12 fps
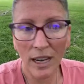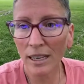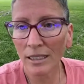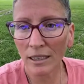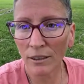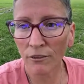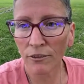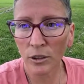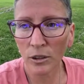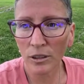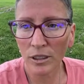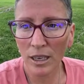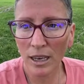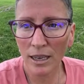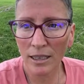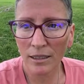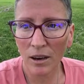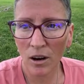has a
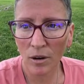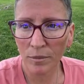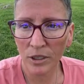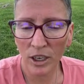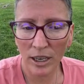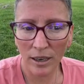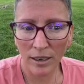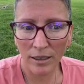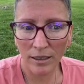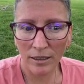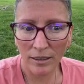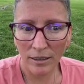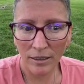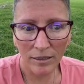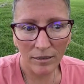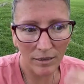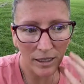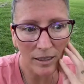full-size armchair
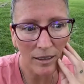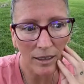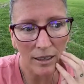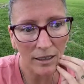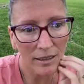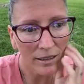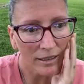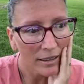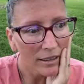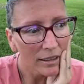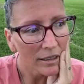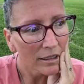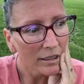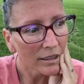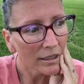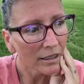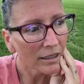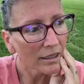in there.
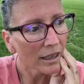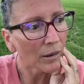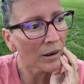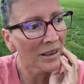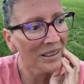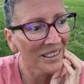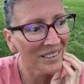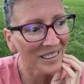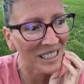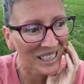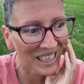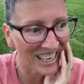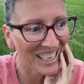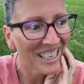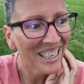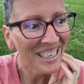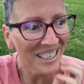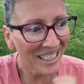Like, I was like,
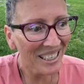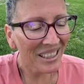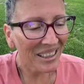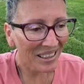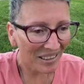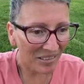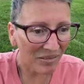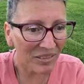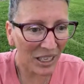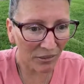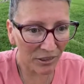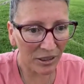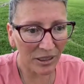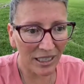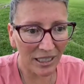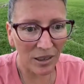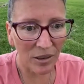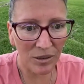Definitely
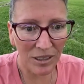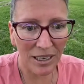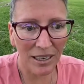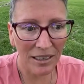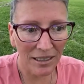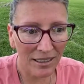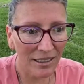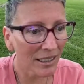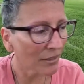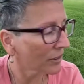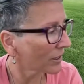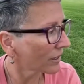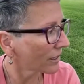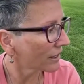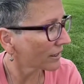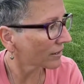cozy. Definitely.